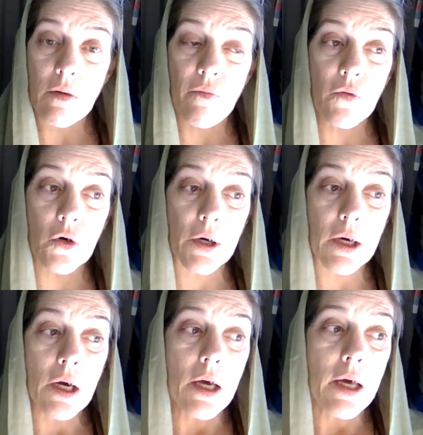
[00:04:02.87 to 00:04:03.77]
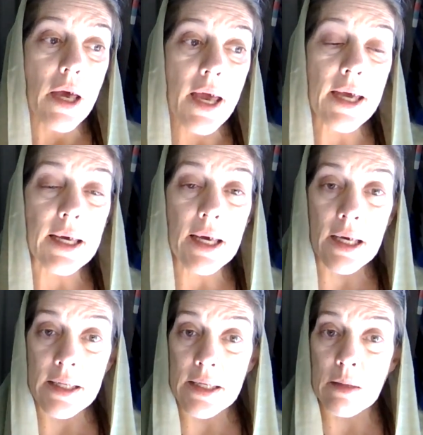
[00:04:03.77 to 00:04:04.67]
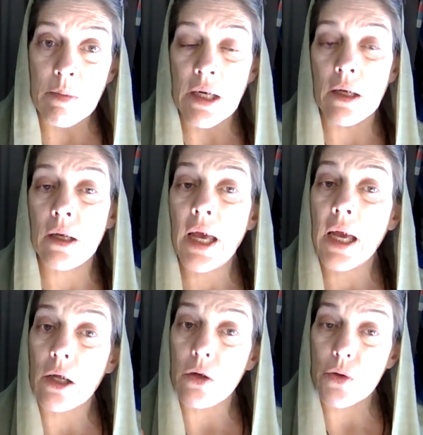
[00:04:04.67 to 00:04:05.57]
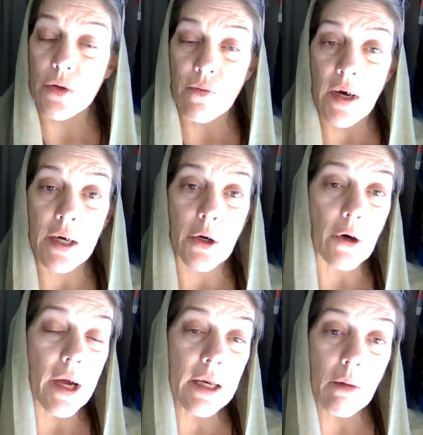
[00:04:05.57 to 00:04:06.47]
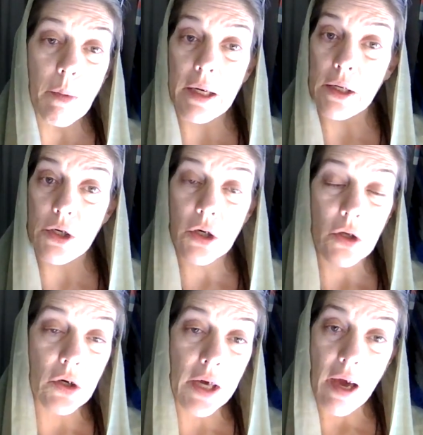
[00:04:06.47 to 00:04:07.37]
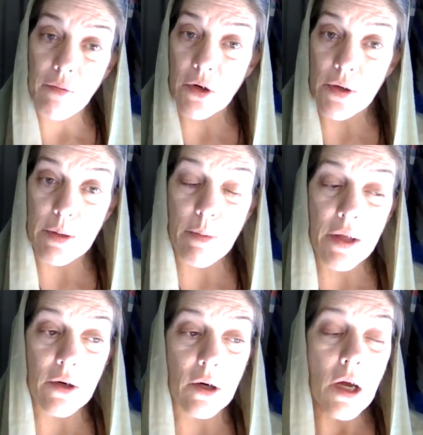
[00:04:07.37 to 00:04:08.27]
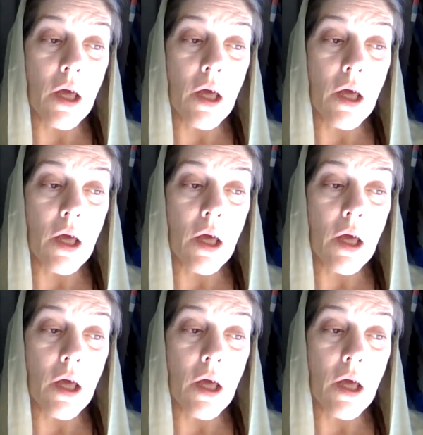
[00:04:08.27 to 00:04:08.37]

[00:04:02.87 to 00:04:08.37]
for a kinsman, a close friend, or anybody to look after his mother.